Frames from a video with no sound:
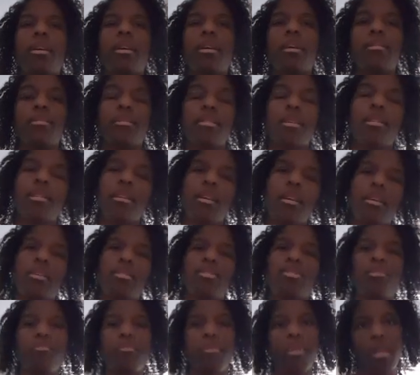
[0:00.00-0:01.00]
ascendant
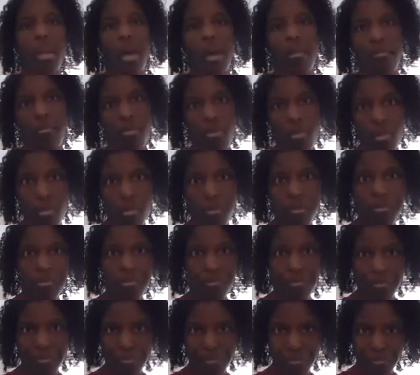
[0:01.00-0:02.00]
and Gemini
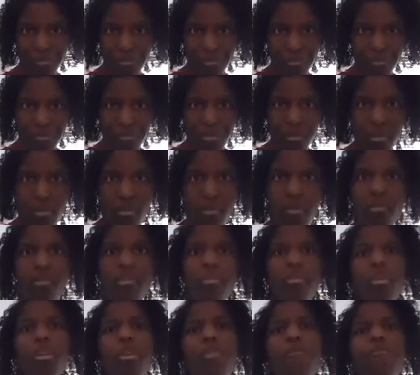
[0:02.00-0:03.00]
moon,
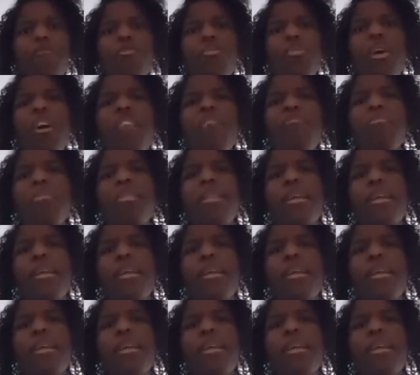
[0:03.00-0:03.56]
if you have